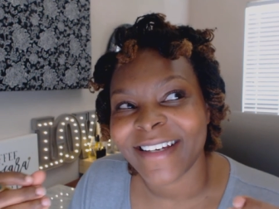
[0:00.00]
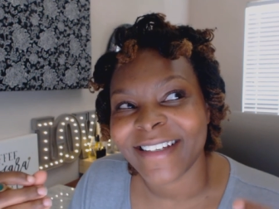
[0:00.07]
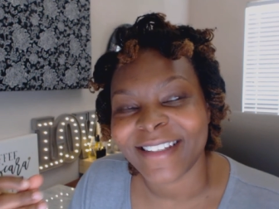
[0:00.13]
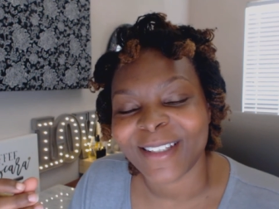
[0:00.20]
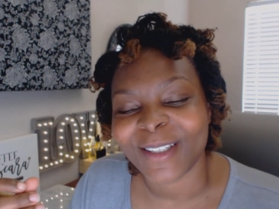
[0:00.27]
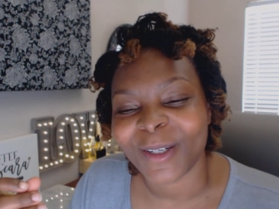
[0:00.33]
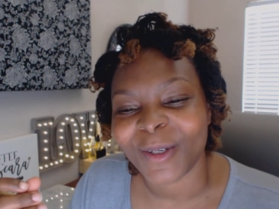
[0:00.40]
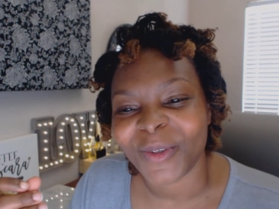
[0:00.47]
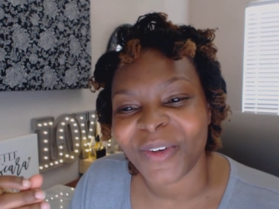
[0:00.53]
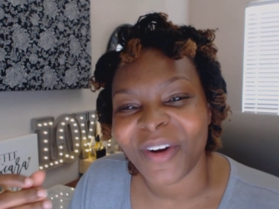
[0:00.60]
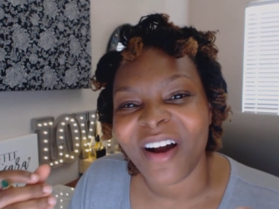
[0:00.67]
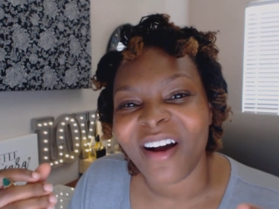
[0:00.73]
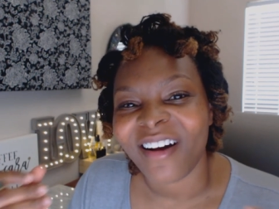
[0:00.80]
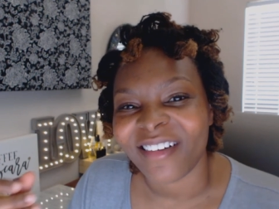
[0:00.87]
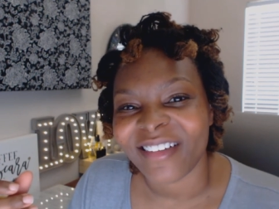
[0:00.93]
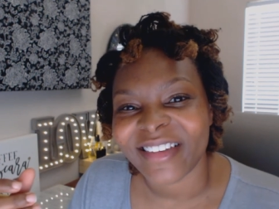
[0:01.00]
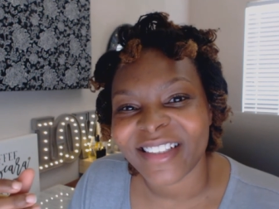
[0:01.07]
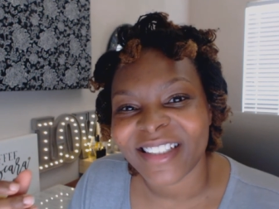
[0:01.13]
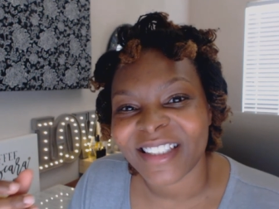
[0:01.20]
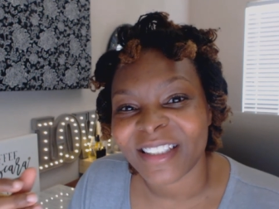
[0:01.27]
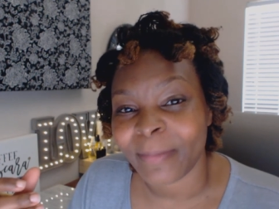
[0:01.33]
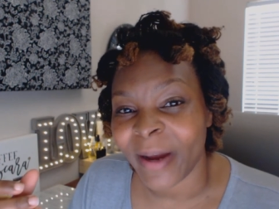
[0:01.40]
And so all
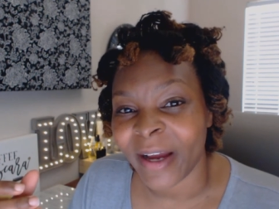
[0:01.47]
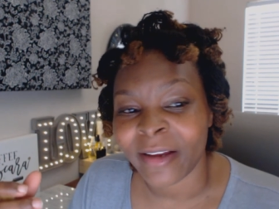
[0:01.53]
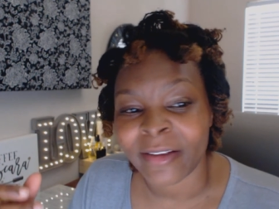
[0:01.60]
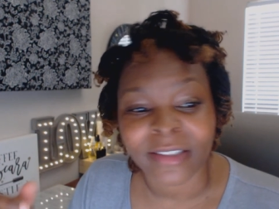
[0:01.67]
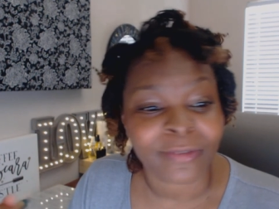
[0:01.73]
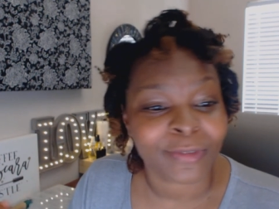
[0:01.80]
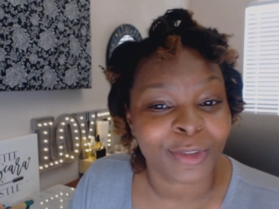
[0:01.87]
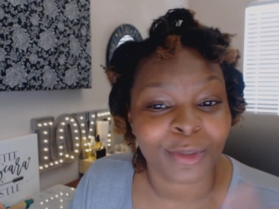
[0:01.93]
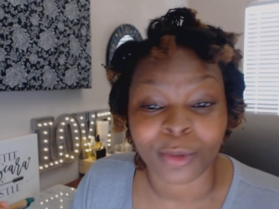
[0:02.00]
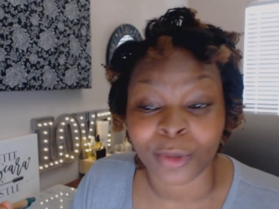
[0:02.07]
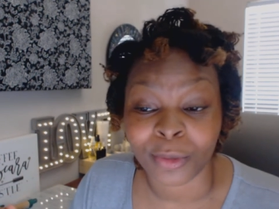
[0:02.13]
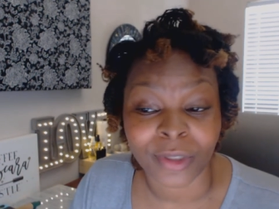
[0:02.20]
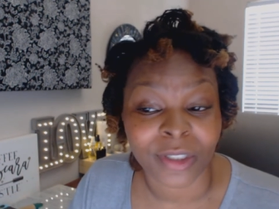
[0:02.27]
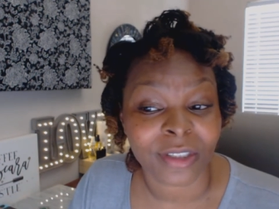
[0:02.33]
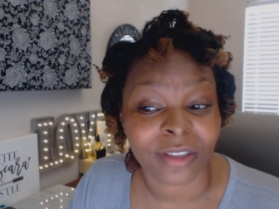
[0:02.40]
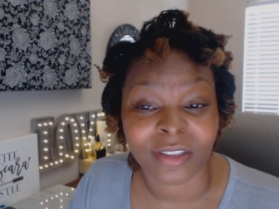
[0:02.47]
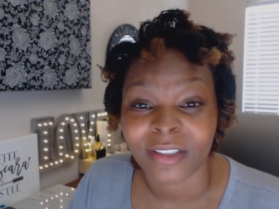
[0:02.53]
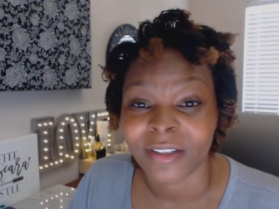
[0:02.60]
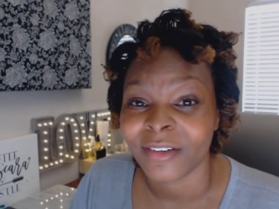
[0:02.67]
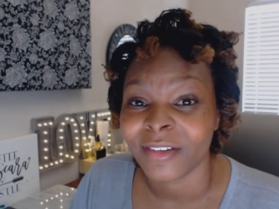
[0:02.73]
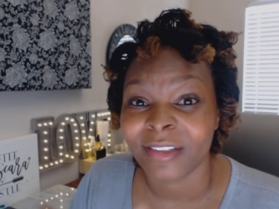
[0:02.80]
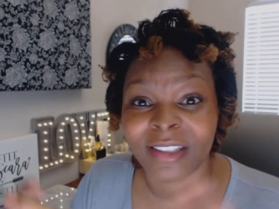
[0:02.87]
these smiles, if you're doing research,
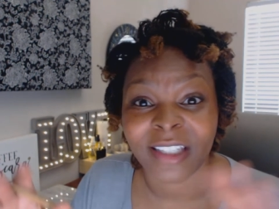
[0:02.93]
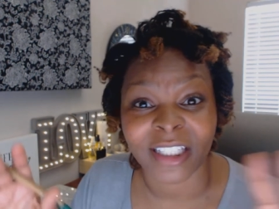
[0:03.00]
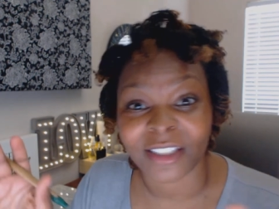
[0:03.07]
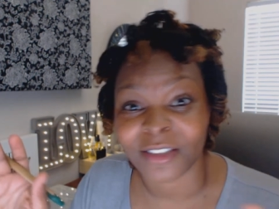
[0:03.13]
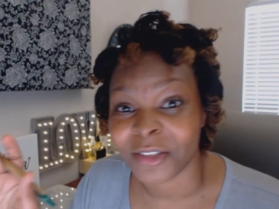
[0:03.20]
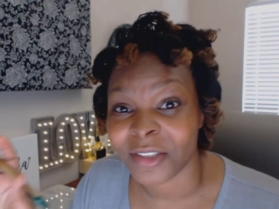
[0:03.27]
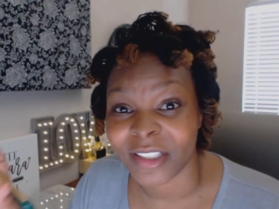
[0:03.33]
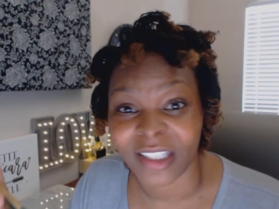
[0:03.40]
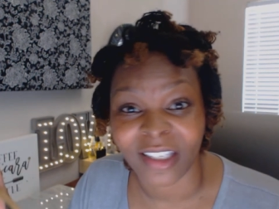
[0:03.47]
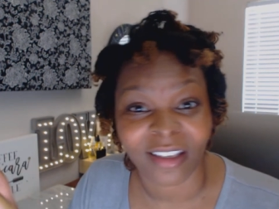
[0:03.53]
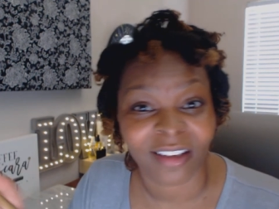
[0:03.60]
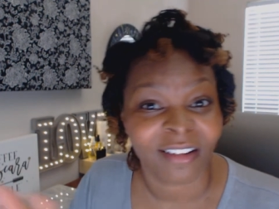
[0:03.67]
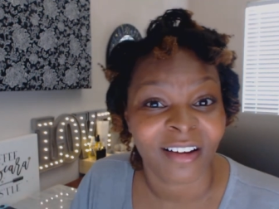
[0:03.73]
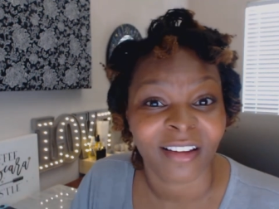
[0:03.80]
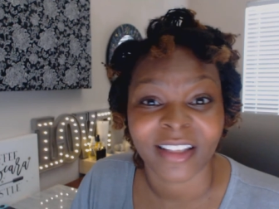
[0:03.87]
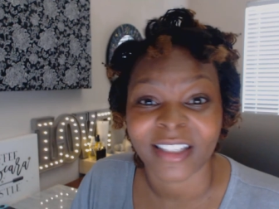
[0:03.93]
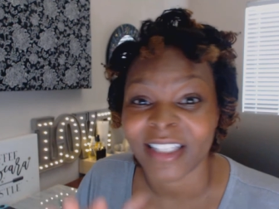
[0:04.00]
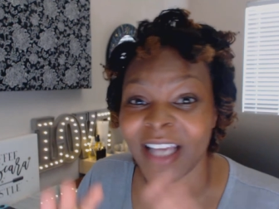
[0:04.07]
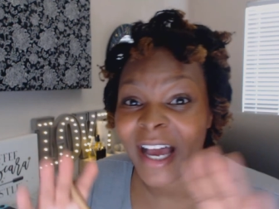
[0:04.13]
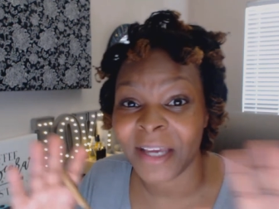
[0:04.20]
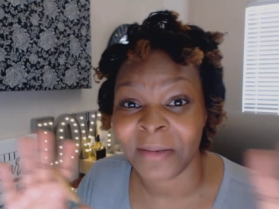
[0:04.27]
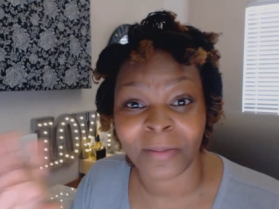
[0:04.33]
that you're seeing, all this
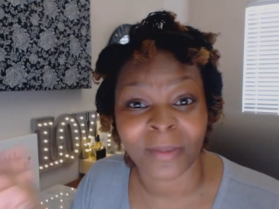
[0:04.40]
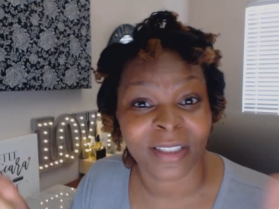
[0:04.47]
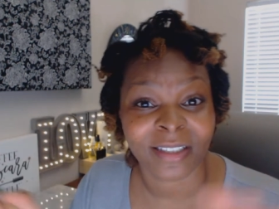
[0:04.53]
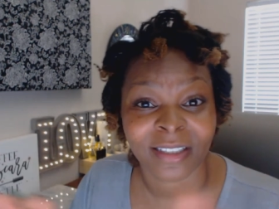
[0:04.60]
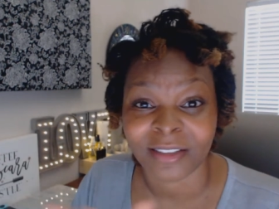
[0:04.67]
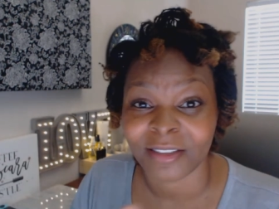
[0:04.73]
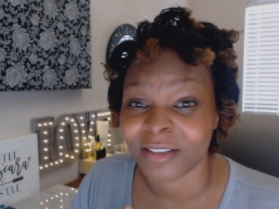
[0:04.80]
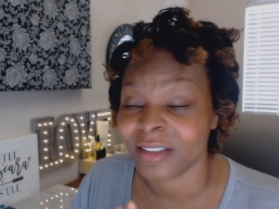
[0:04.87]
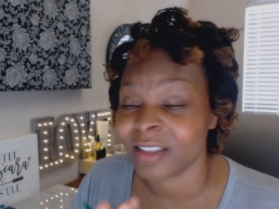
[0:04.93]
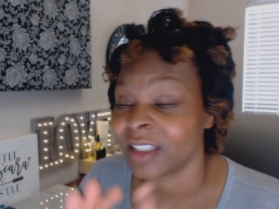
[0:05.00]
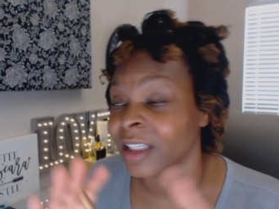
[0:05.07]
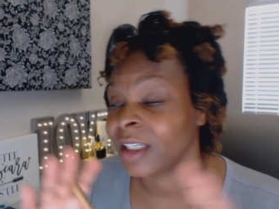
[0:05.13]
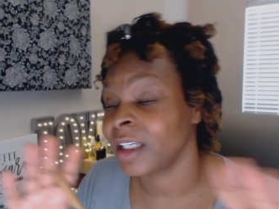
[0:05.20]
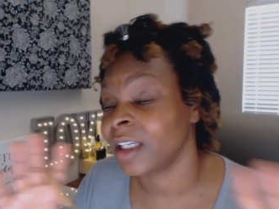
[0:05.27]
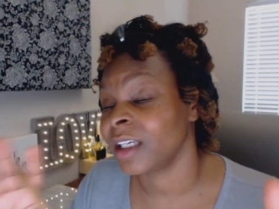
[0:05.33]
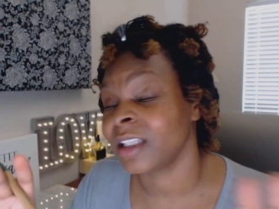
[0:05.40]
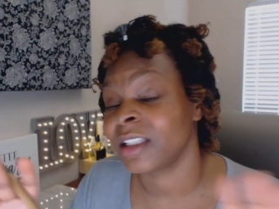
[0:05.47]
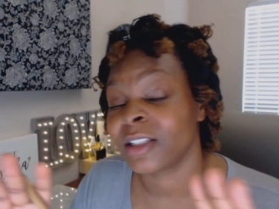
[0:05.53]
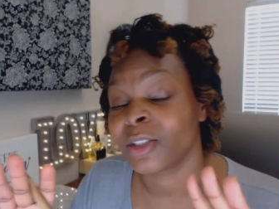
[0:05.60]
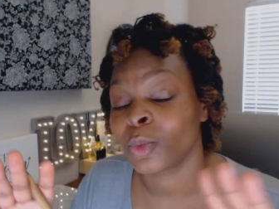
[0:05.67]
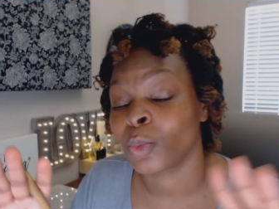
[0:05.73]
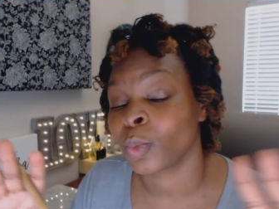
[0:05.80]
hypeness that you're seeing,
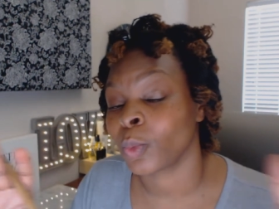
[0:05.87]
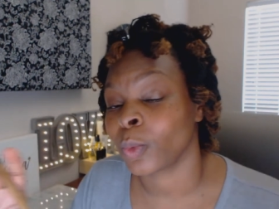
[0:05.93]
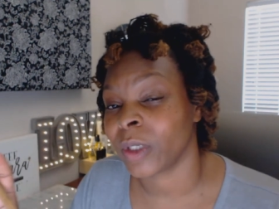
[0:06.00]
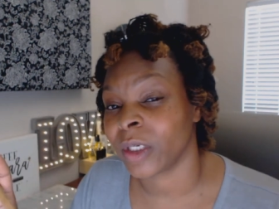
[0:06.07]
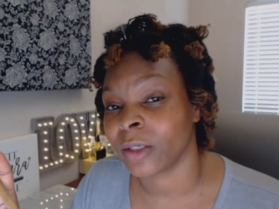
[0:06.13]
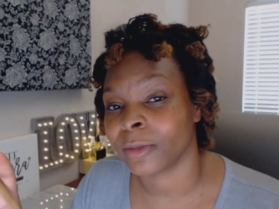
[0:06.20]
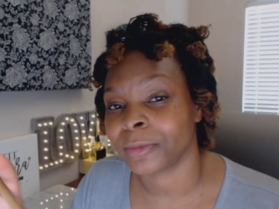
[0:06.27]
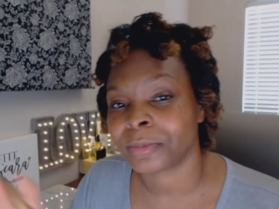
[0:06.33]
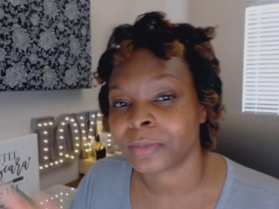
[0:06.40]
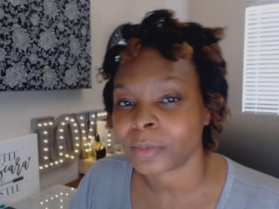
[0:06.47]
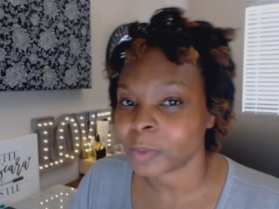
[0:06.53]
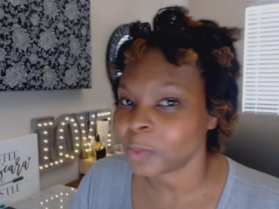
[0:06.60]
it's real.